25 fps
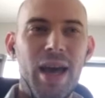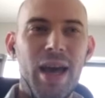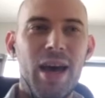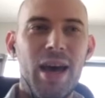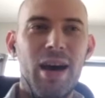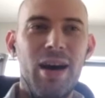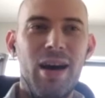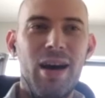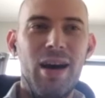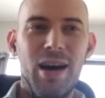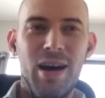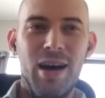
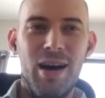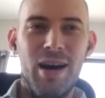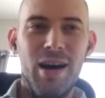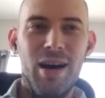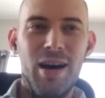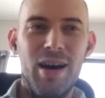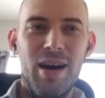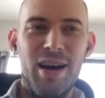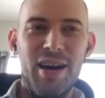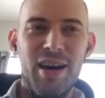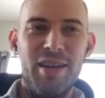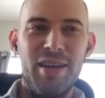
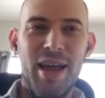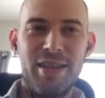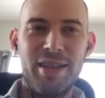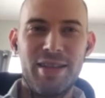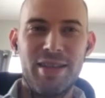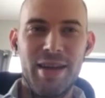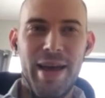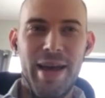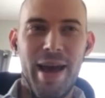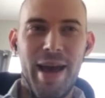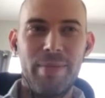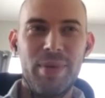That
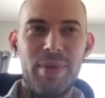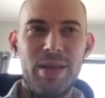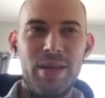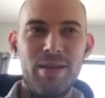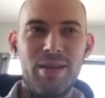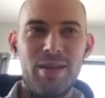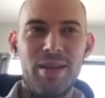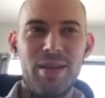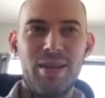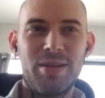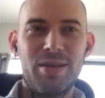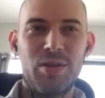didn't
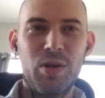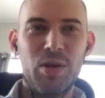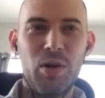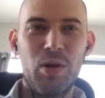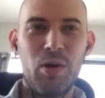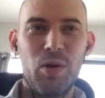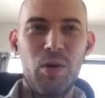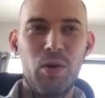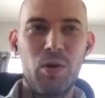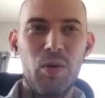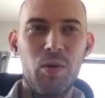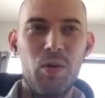happen.
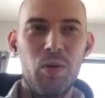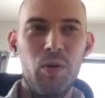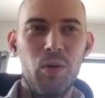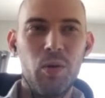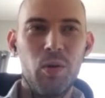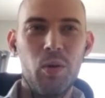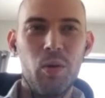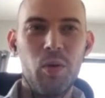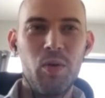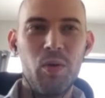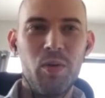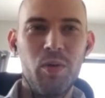
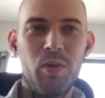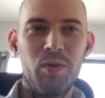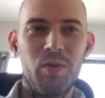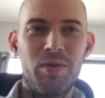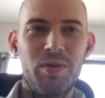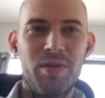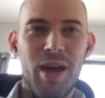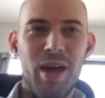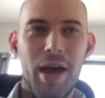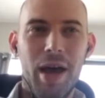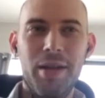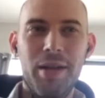So
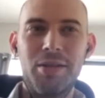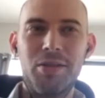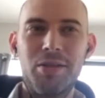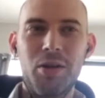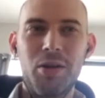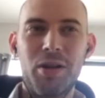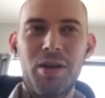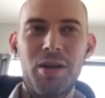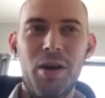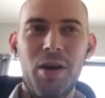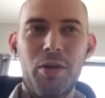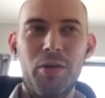that
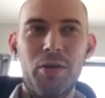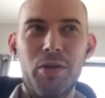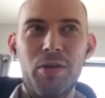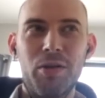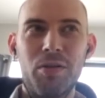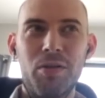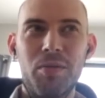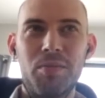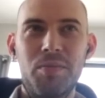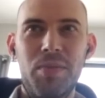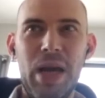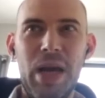took
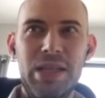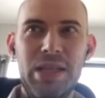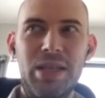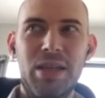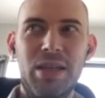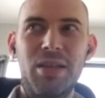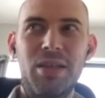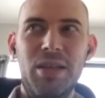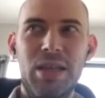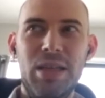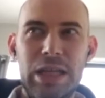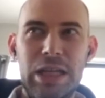another
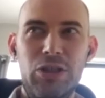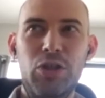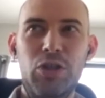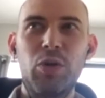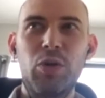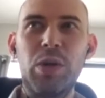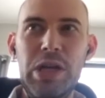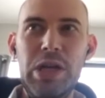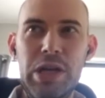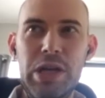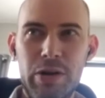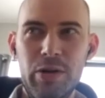basically like 2
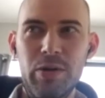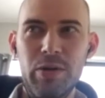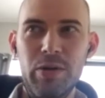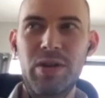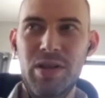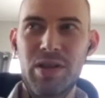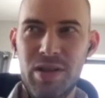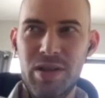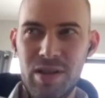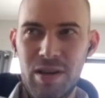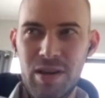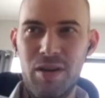
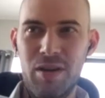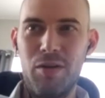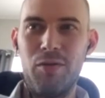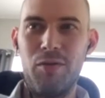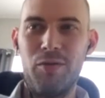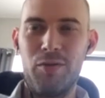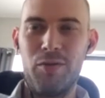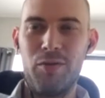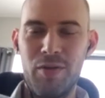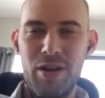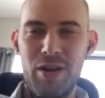years of